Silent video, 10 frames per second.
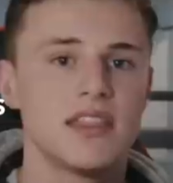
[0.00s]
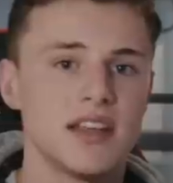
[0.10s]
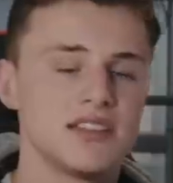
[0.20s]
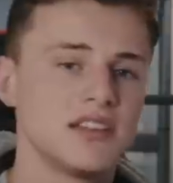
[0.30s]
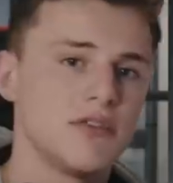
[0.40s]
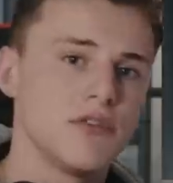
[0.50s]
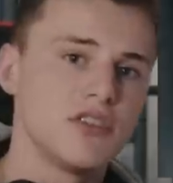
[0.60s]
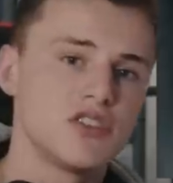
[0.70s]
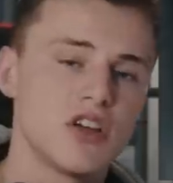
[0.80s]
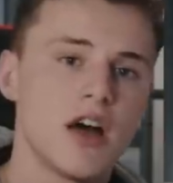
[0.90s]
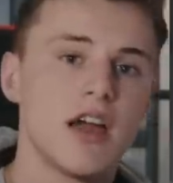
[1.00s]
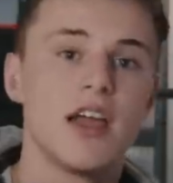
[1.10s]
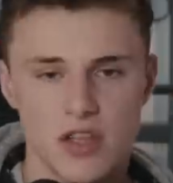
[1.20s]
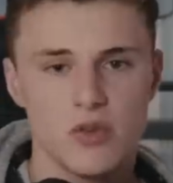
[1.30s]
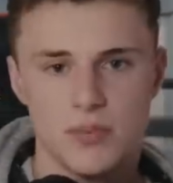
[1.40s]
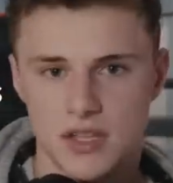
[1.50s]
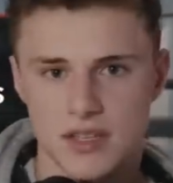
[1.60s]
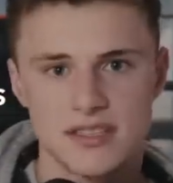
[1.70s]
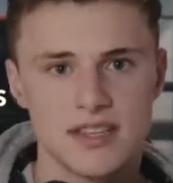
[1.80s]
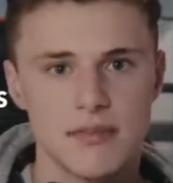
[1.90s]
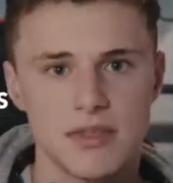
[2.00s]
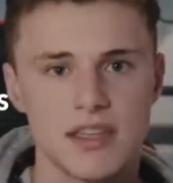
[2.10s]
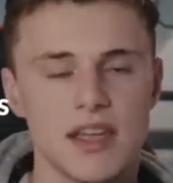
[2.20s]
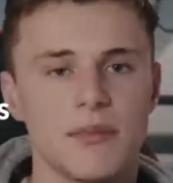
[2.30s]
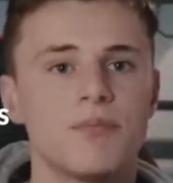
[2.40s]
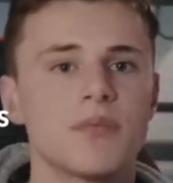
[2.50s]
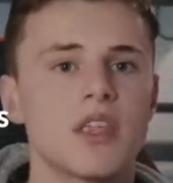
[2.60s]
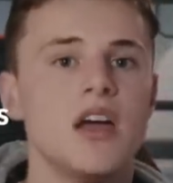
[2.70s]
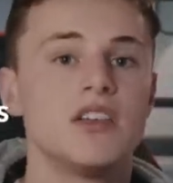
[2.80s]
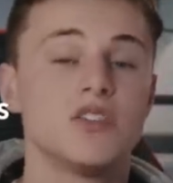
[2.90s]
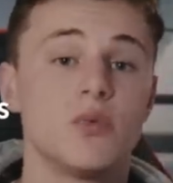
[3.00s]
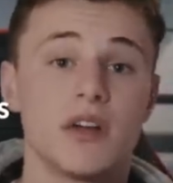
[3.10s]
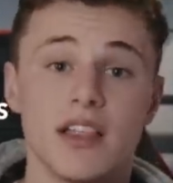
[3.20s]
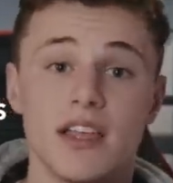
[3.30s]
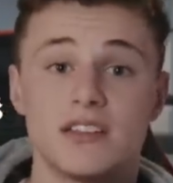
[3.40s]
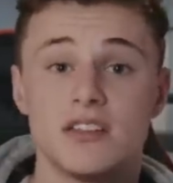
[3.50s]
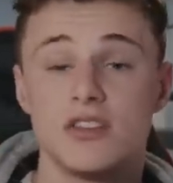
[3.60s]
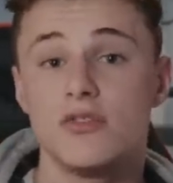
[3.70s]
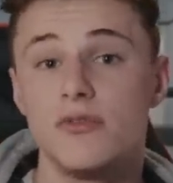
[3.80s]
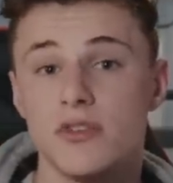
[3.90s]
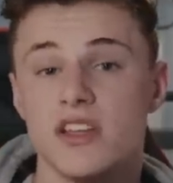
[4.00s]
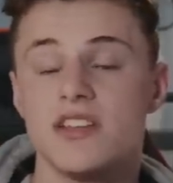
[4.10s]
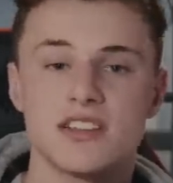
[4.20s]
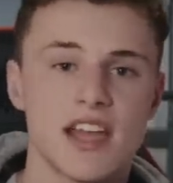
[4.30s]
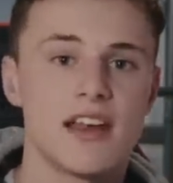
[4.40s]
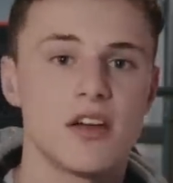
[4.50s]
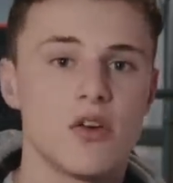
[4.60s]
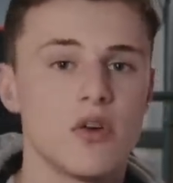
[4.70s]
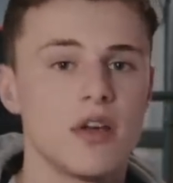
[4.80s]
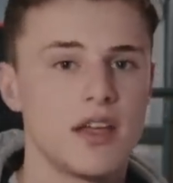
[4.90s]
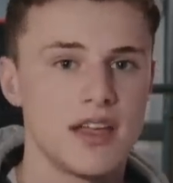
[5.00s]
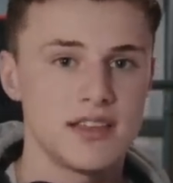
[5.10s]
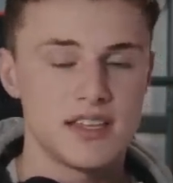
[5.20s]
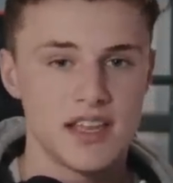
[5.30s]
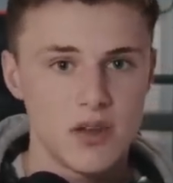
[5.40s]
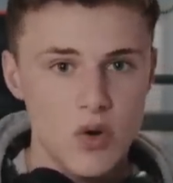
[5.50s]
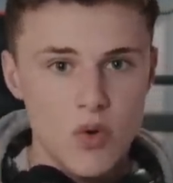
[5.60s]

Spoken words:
that's a different shot. It'll be the same thing. So what I like to do for each category is get